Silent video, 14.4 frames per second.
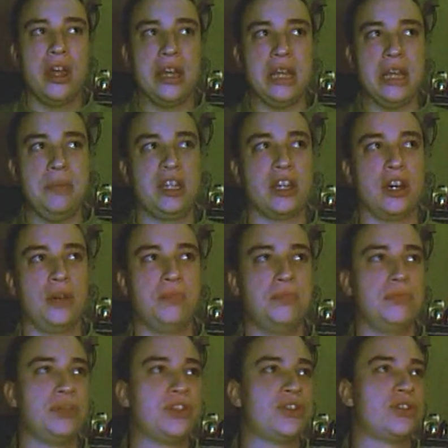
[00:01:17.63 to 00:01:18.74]
He
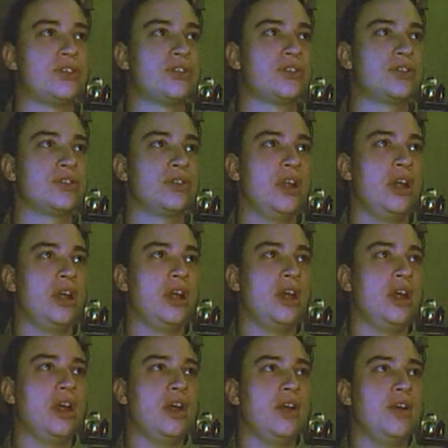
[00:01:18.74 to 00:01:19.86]
becomes
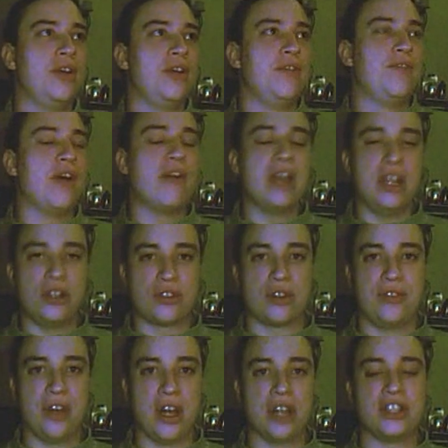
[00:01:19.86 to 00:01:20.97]
very
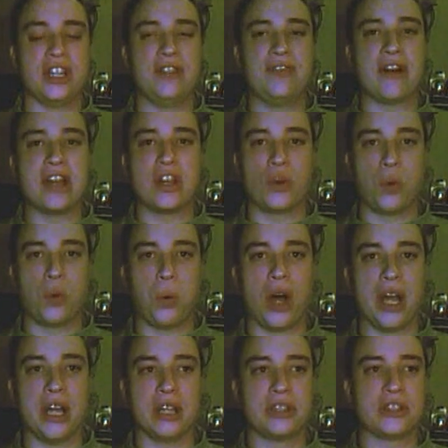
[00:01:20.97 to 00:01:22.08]
introverted, very
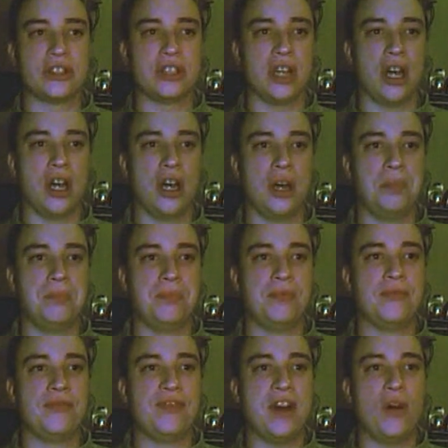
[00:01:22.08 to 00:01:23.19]
quiet,
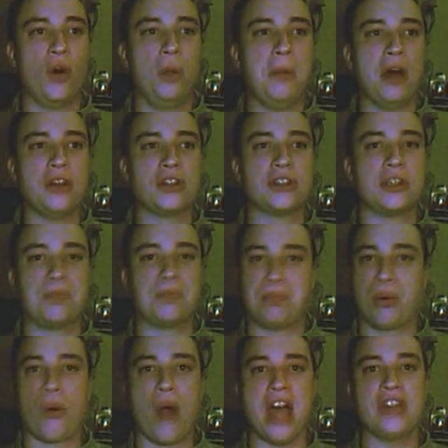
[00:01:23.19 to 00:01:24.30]
almost
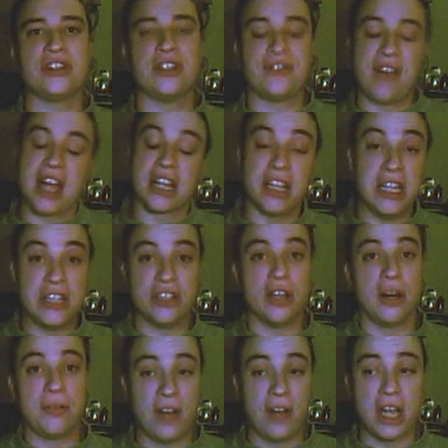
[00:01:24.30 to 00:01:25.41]
depressed, the fact that he's
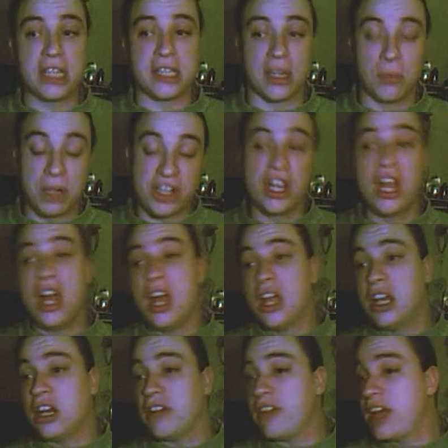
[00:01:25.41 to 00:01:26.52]
not fighting, which,
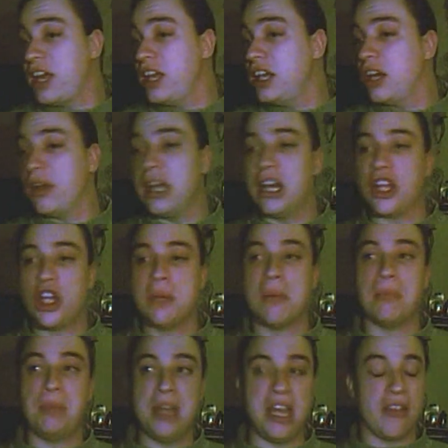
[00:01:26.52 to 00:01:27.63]
you know, that in a
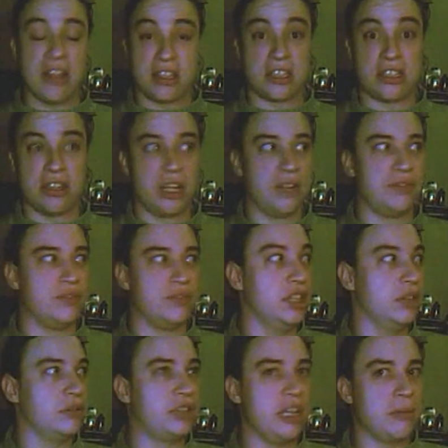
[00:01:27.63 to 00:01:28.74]
human being, that's a sign of, you
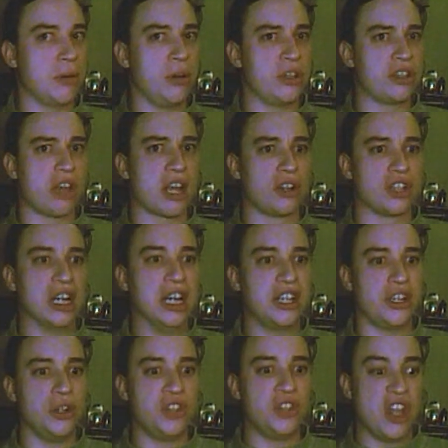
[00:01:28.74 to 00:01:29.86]
know, deep-rooted psychological
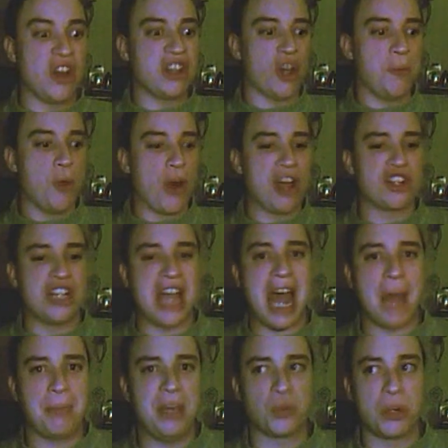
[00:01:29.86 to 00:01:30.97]
issues. The only time you're actually
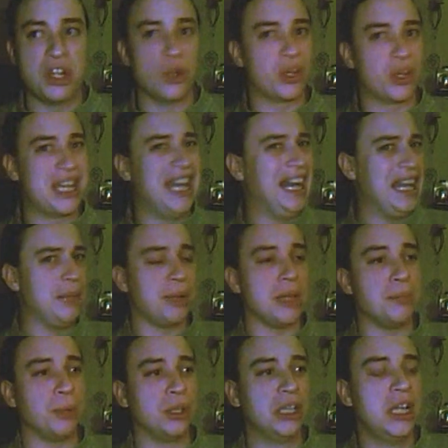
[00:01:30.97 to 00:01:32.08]
happy is when you're killing
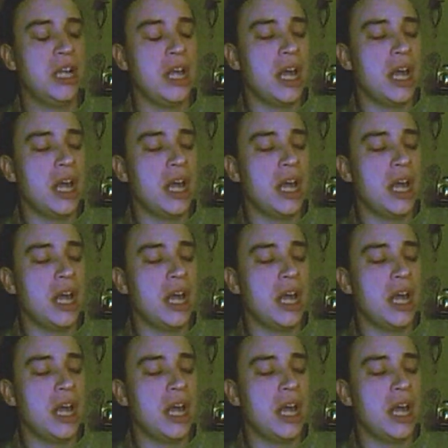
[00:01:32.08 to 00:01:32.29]
people.